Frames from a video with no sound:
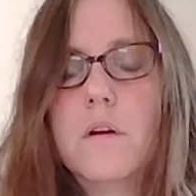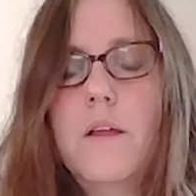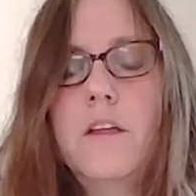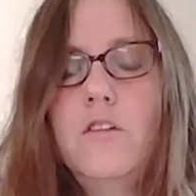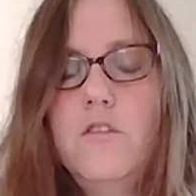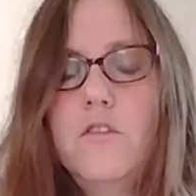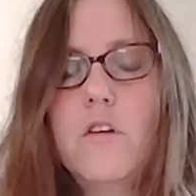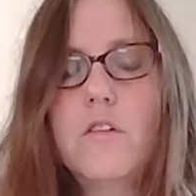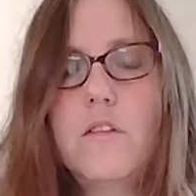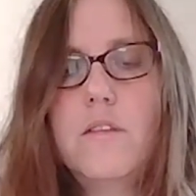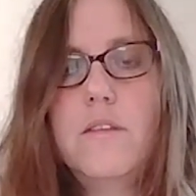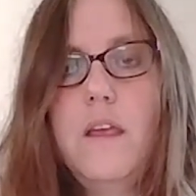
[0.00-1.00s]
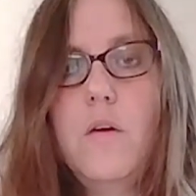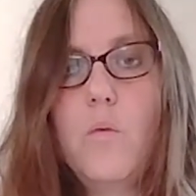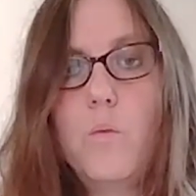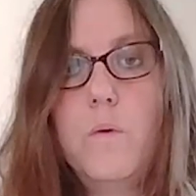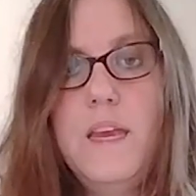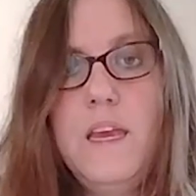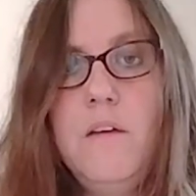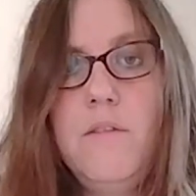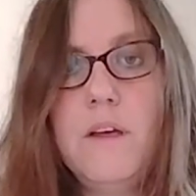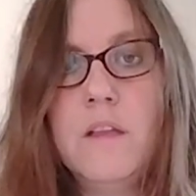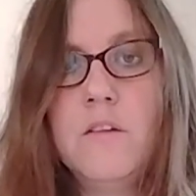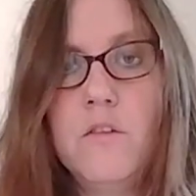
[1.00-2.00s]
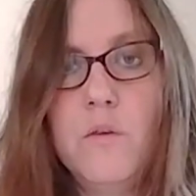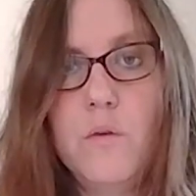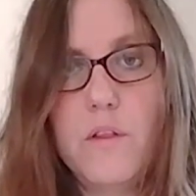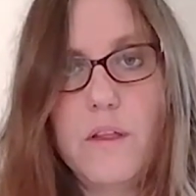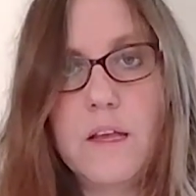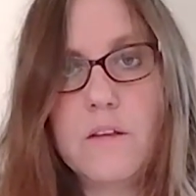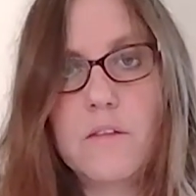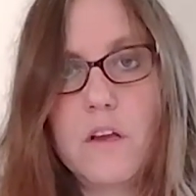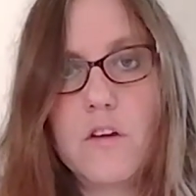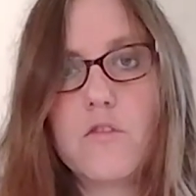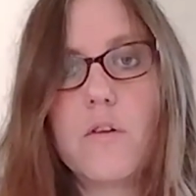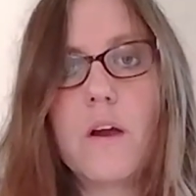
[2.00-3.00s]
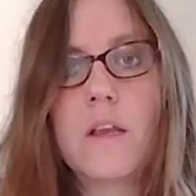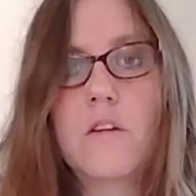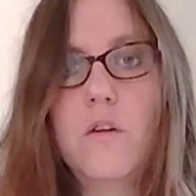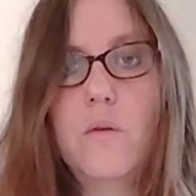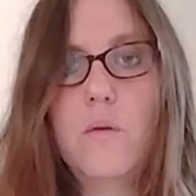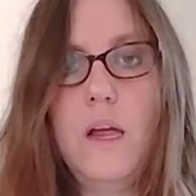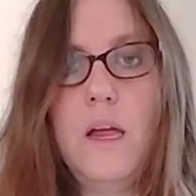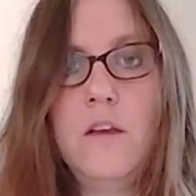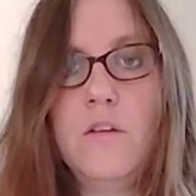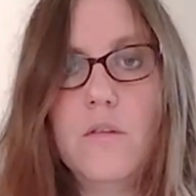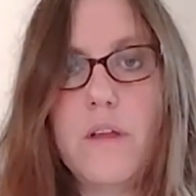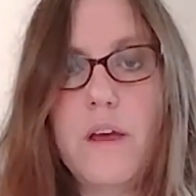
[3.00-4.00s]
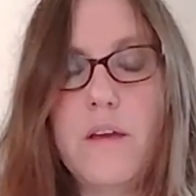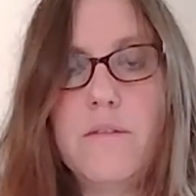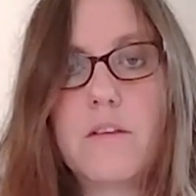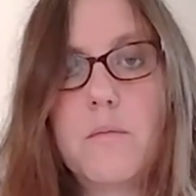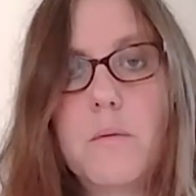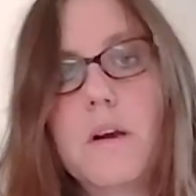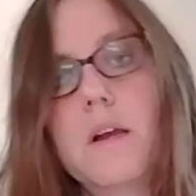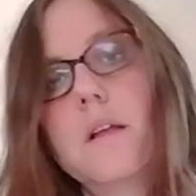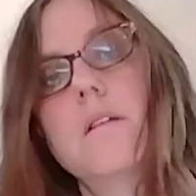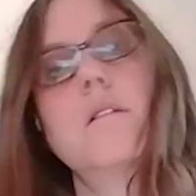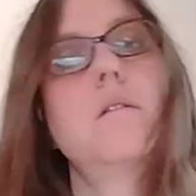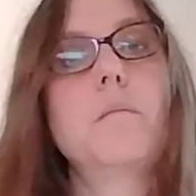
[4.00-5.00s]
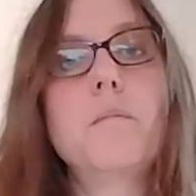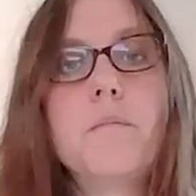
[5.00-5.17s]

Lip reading: Then you start to see it weave into the things that you're trying to do in your life experience.